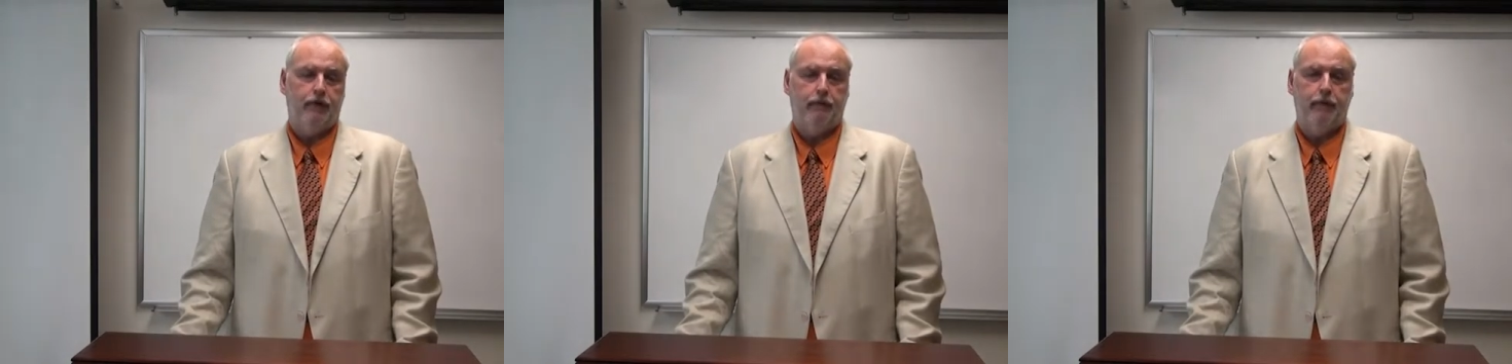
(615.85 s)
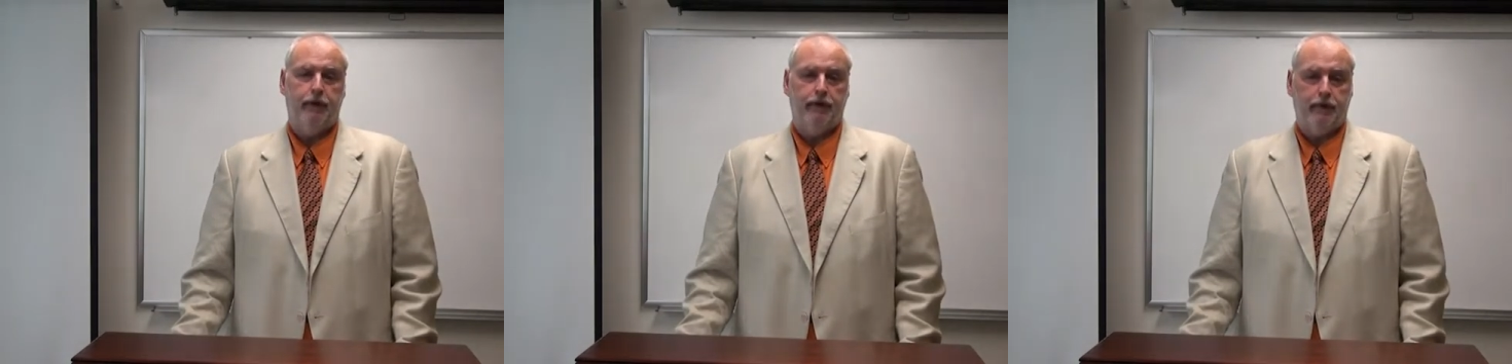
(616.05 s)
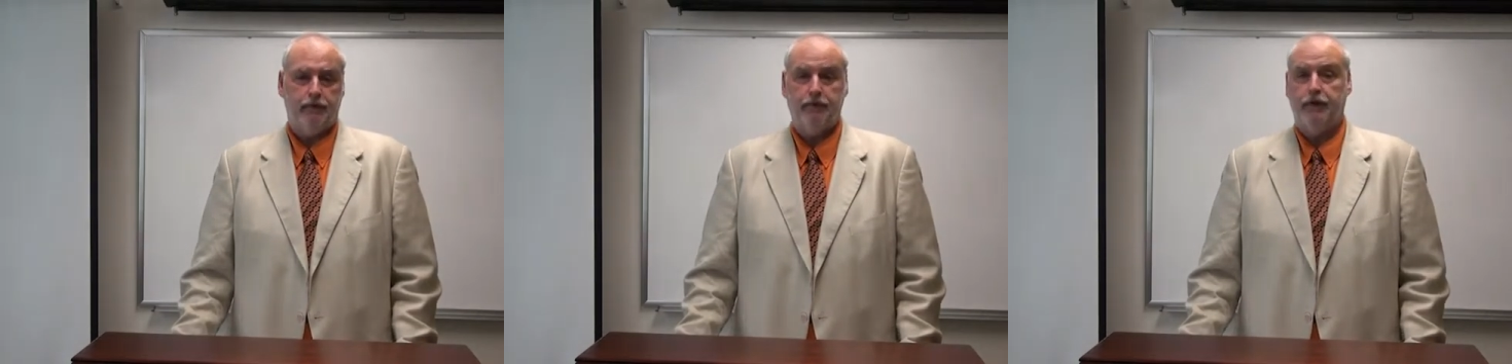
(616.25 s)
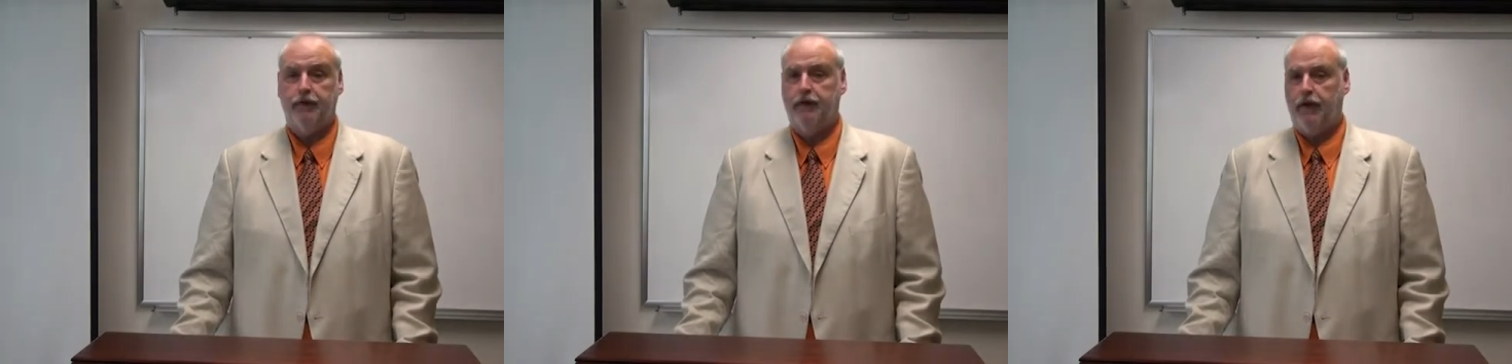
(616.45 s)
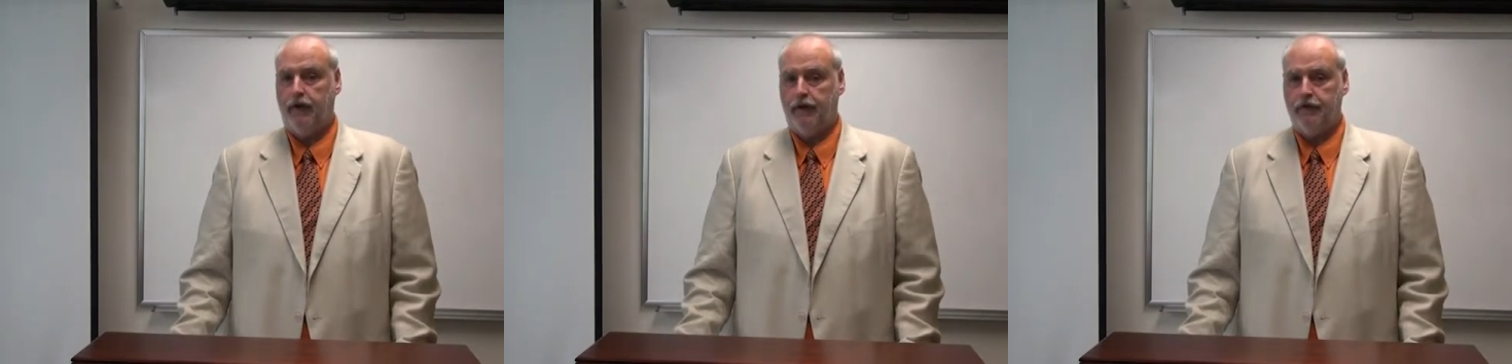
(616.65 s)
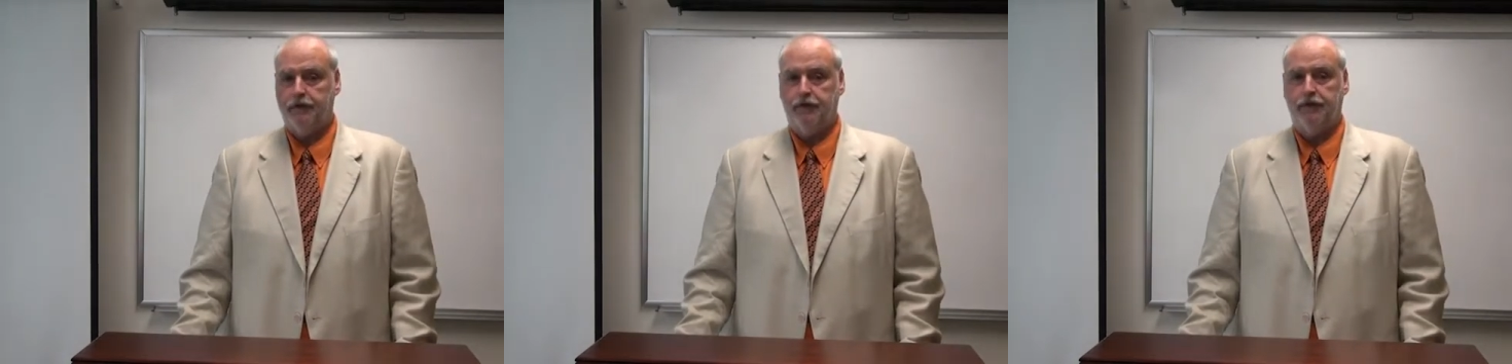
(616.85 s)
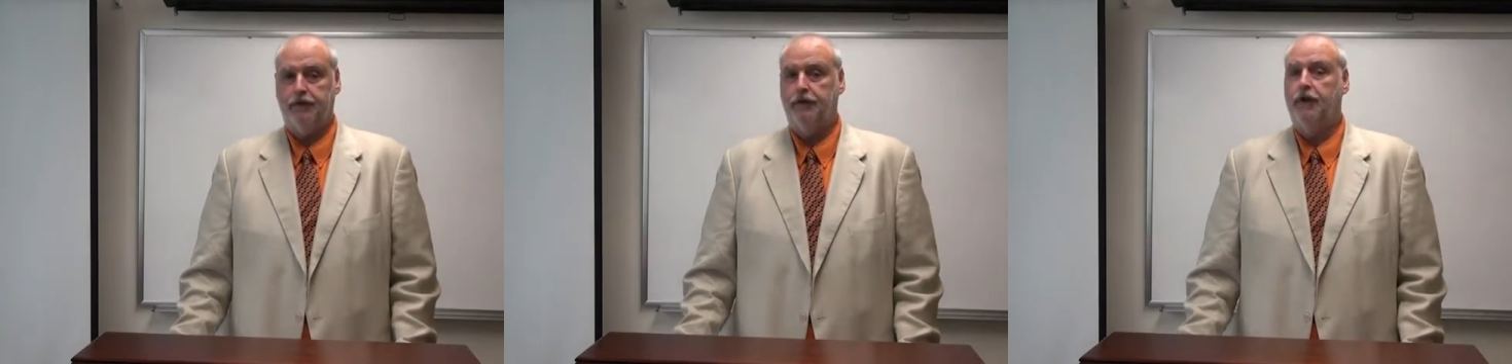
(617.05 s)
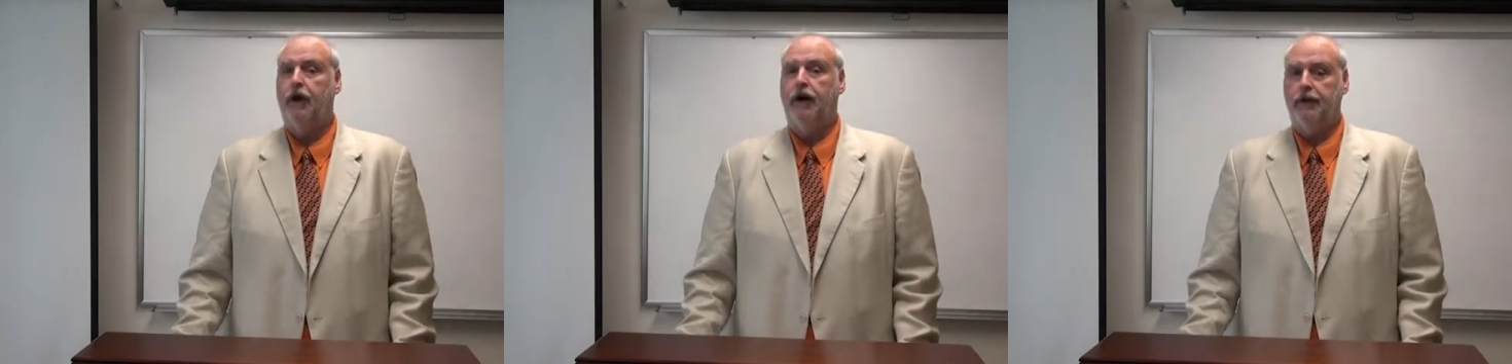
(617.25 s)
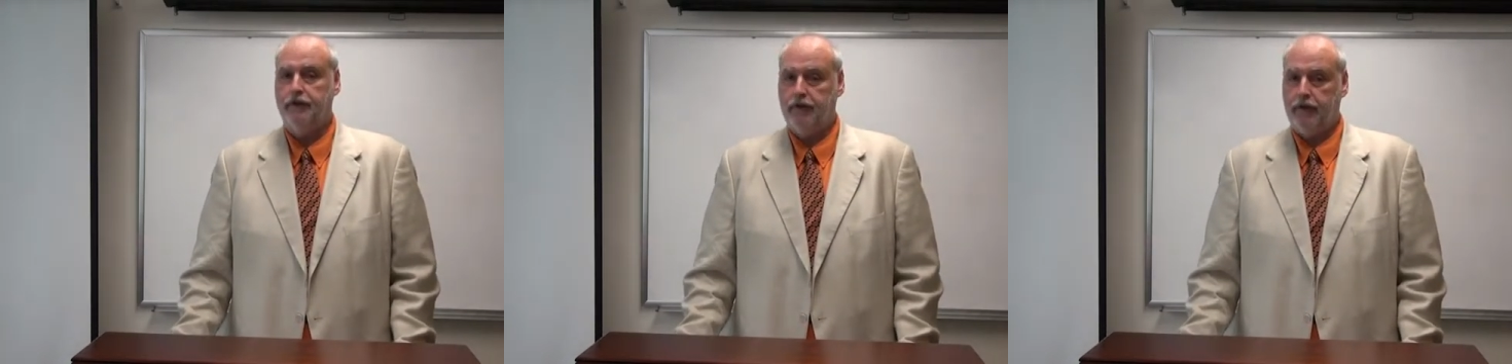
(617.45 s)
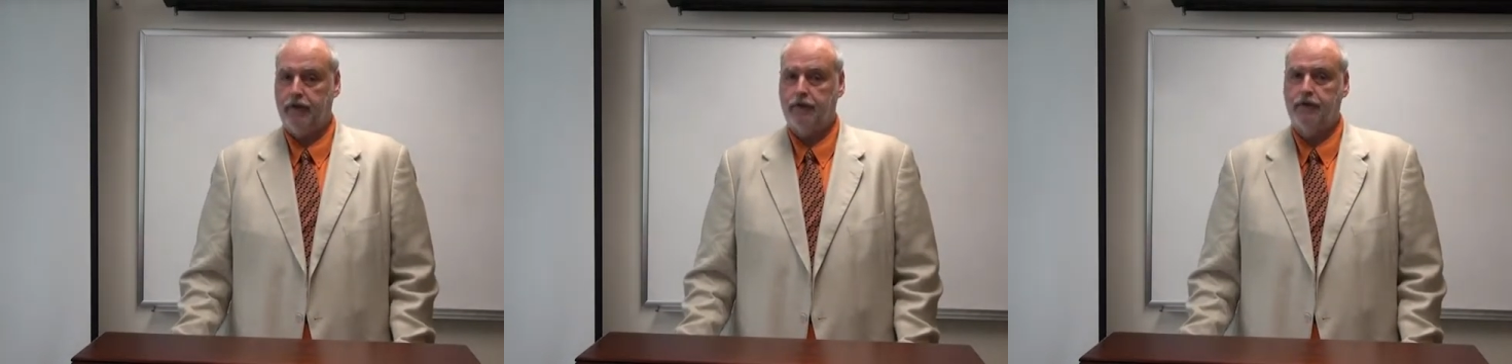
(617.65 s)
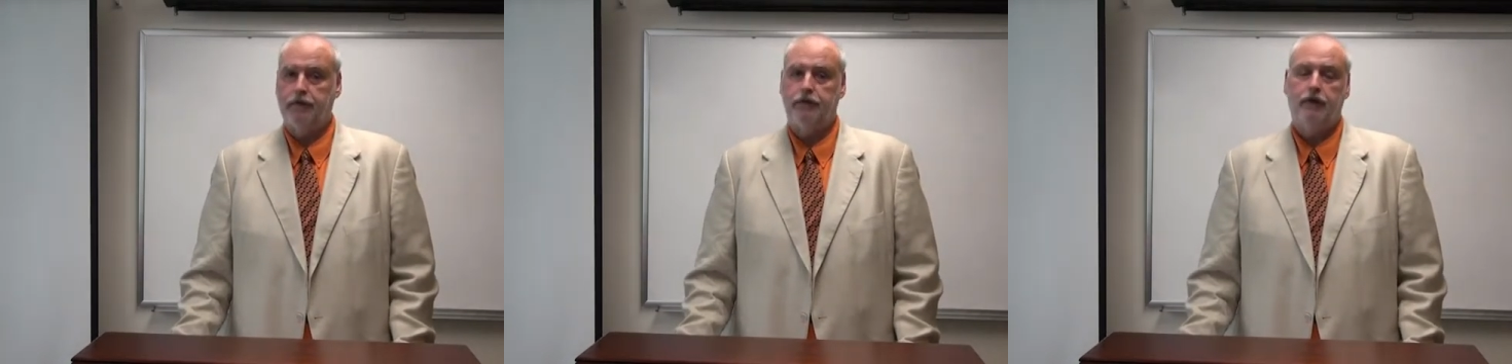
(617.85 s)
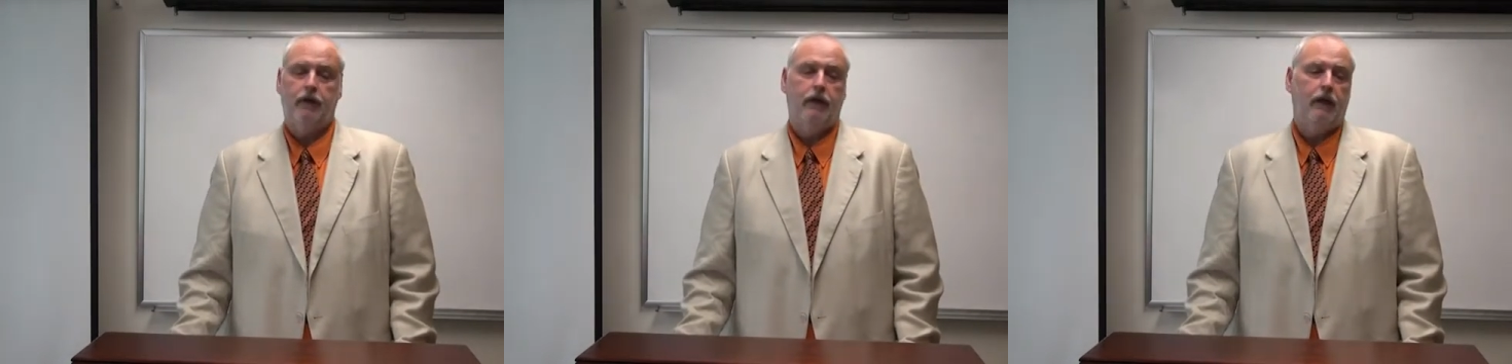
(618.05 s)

comparative psychologists and contact us.